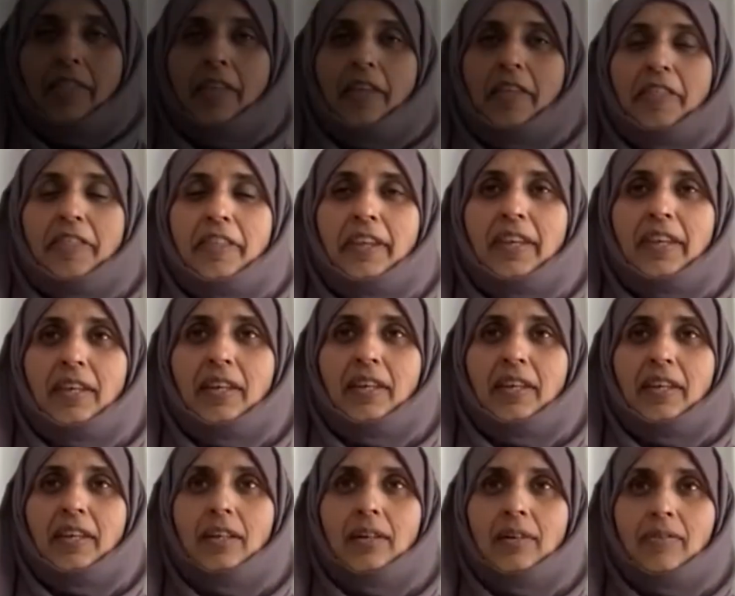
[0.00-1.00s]
The thing
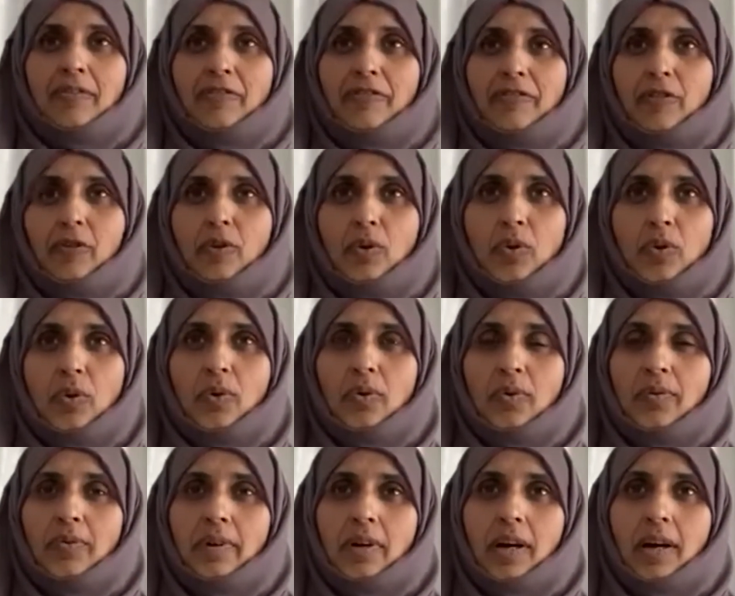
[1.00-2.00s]
for
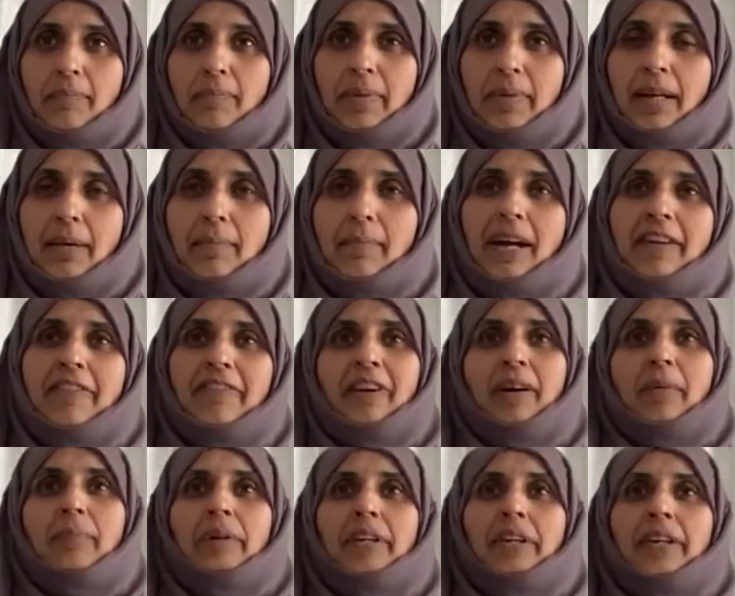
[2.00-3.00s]
me and my
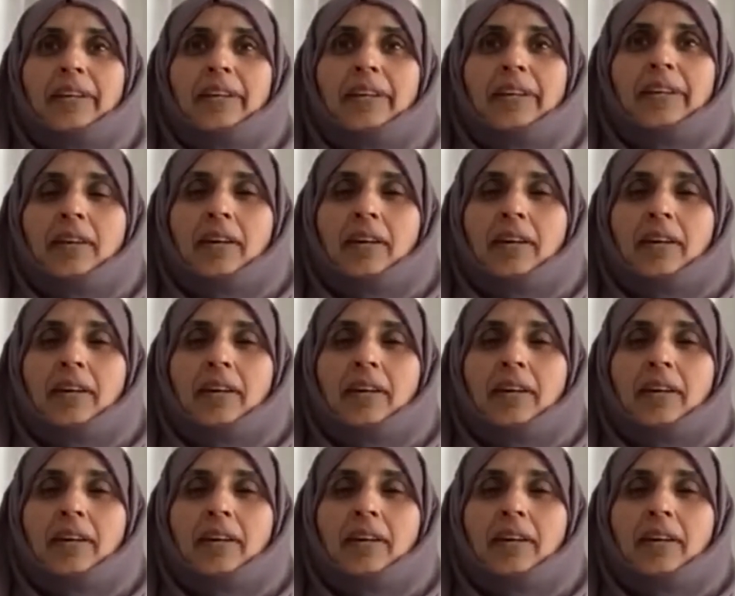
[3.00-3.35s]
family